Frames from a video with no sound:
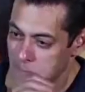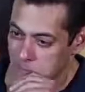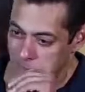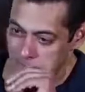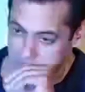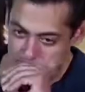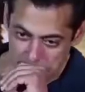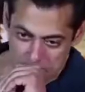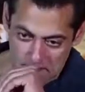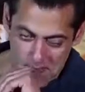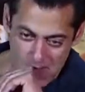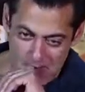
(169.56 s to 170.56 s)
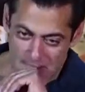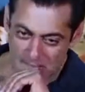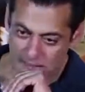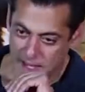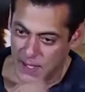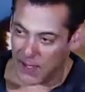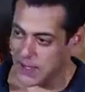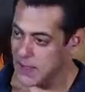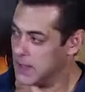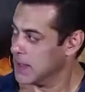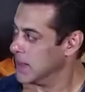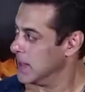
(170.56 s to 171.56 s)

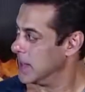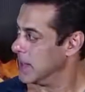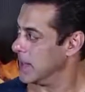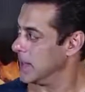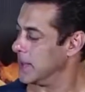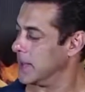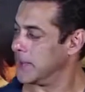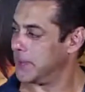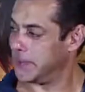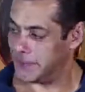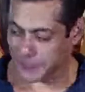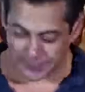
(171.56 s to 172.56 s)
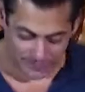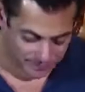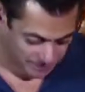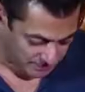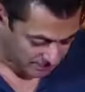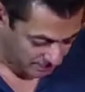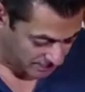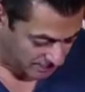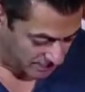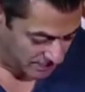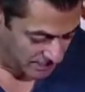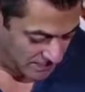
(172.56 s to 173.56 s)

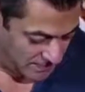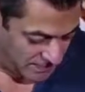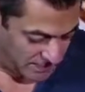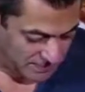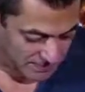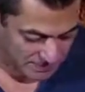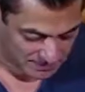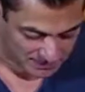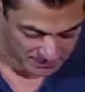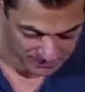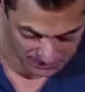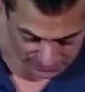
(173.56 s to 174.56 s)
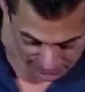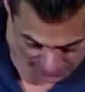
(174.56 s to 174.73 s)
No words are spoken by the person on screen.